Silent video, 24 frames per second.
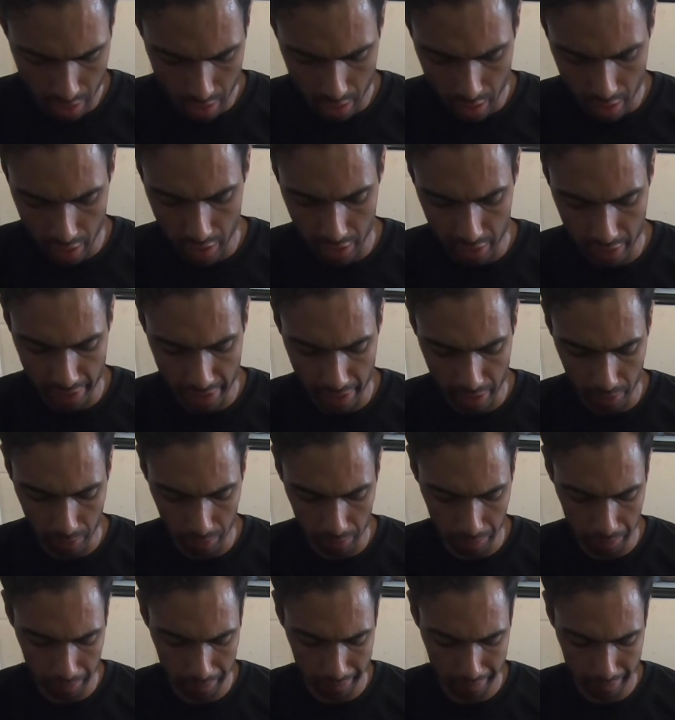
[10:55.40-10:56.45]
Now,
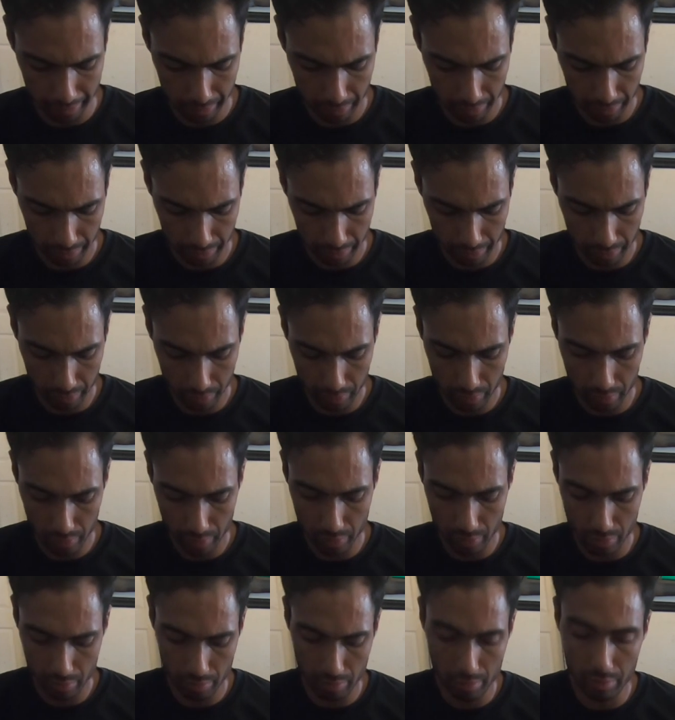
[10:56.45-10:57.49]

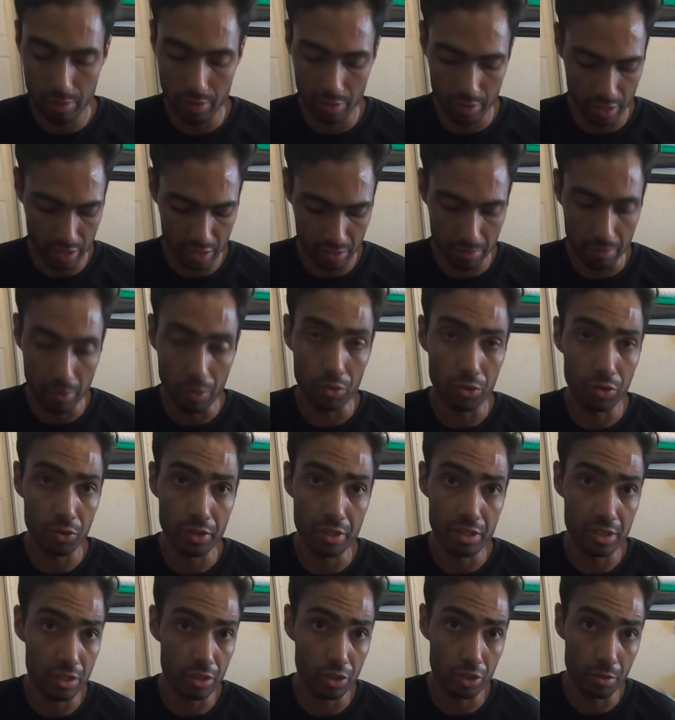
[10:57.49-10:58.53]
this motor
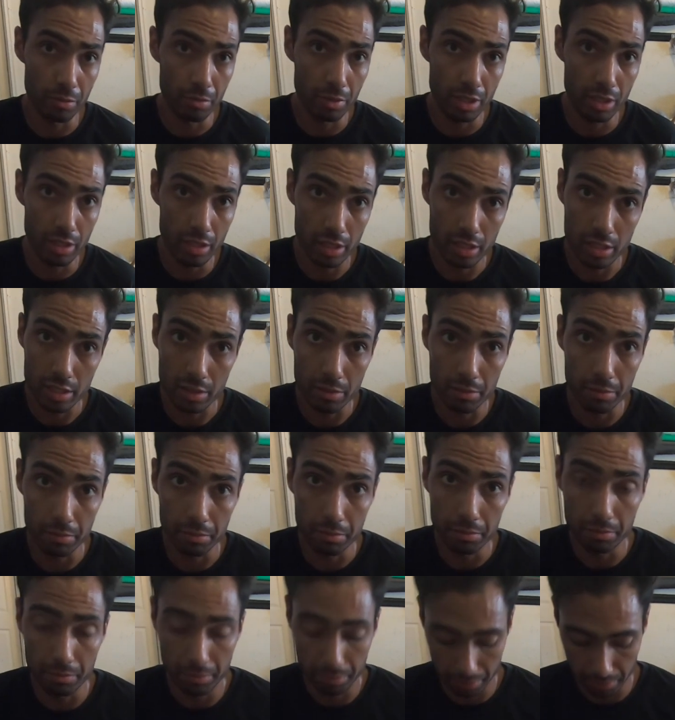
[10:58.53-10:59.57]
isn't going to be like
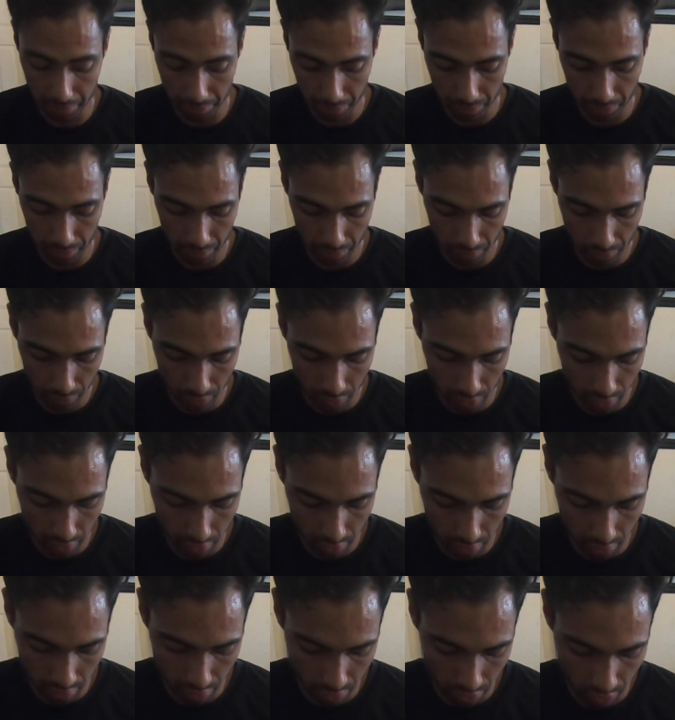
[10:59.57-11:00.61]
some
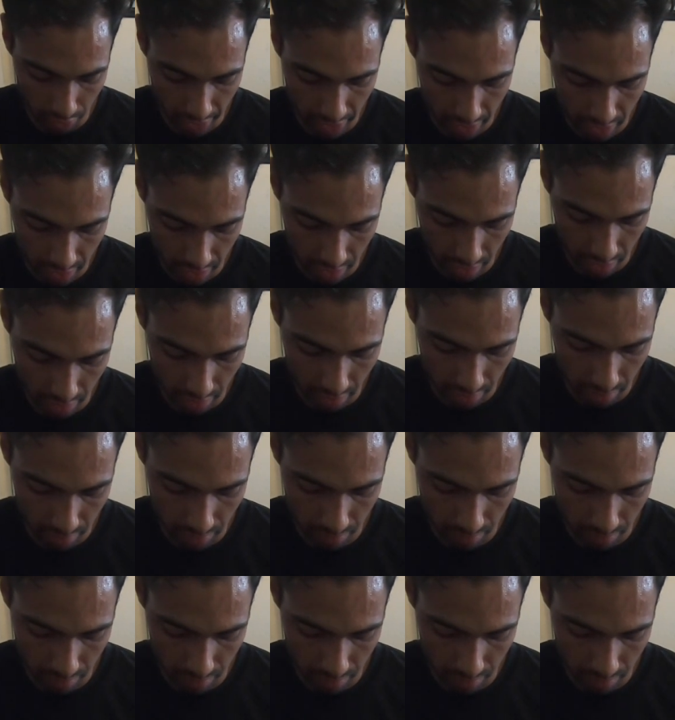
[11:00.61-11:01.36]
crazy